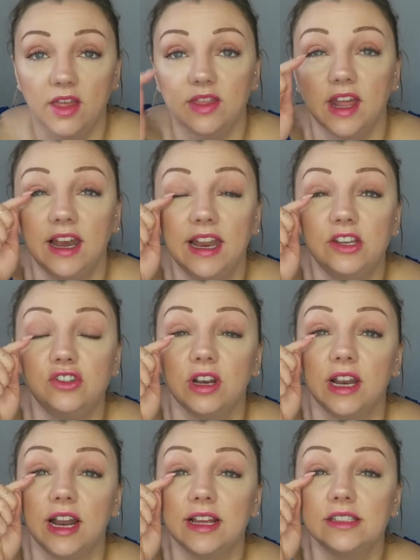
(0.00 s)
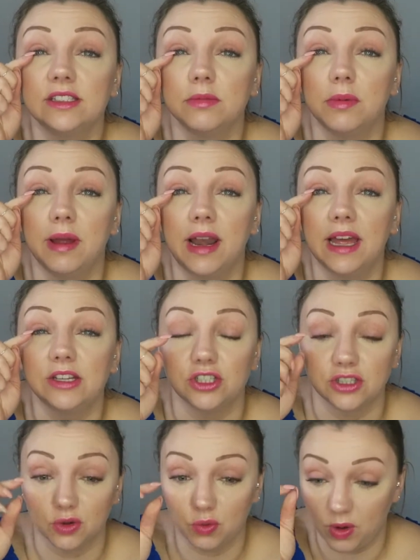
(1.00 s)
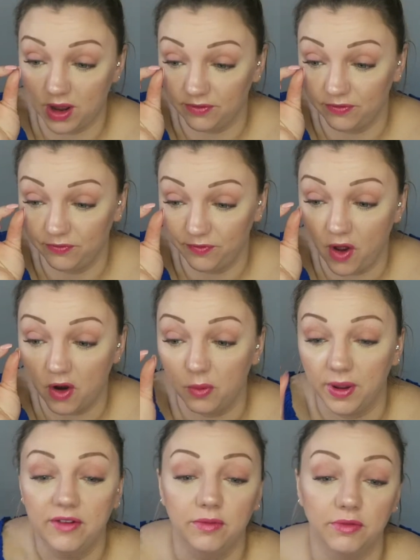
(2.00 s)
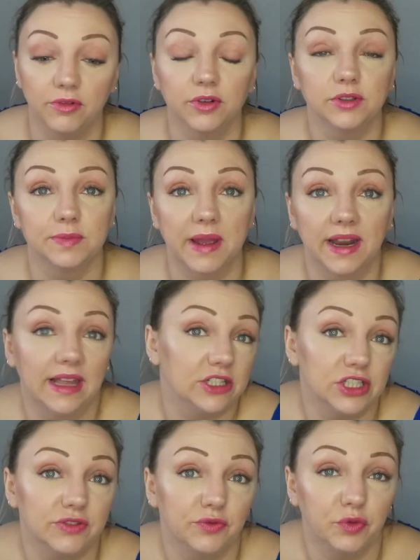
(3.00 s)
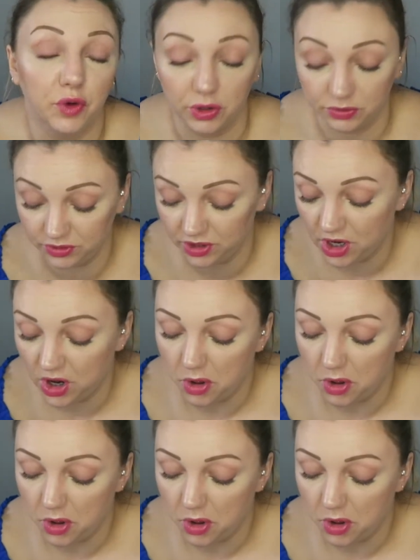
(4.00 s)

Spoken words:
They're literally, like, some of my lashes are quite far away from the roots. My eyelashes have grown.